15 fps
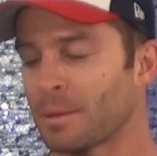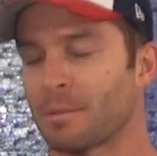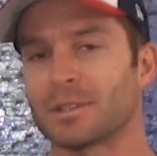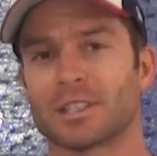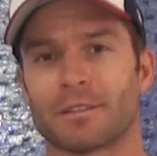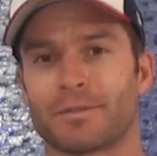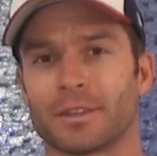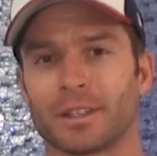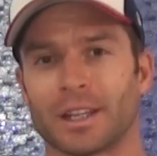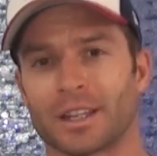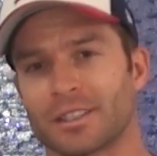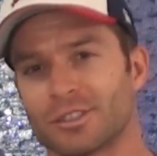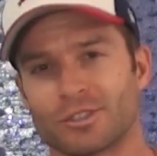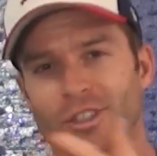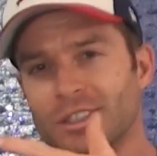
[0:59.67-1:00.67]
because I feel
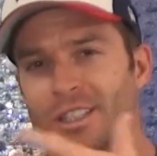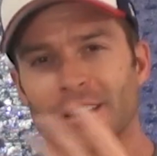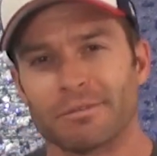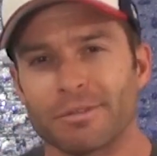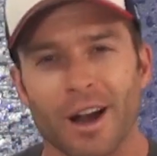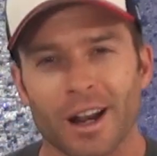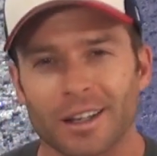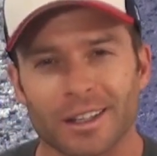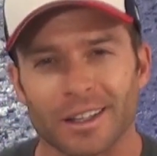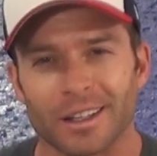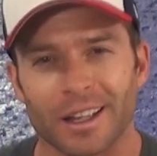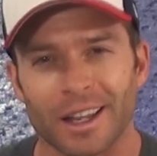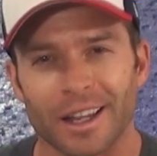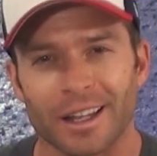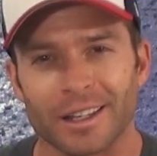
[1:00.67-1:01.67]
like just get
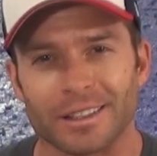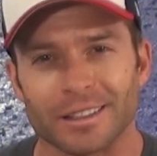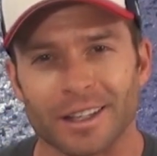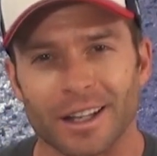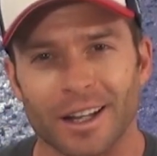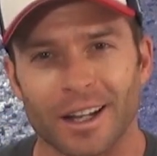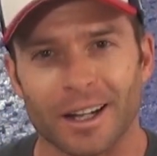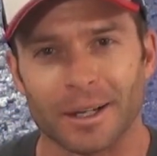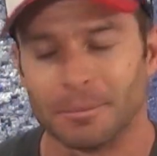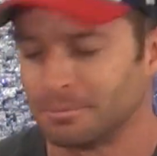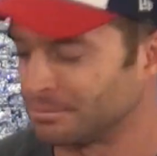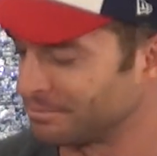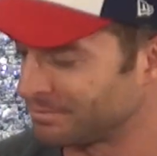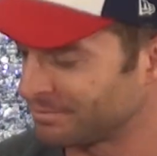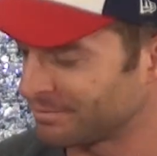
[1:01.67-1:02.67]
vodka
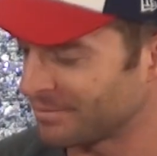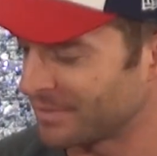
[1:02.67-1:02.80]
and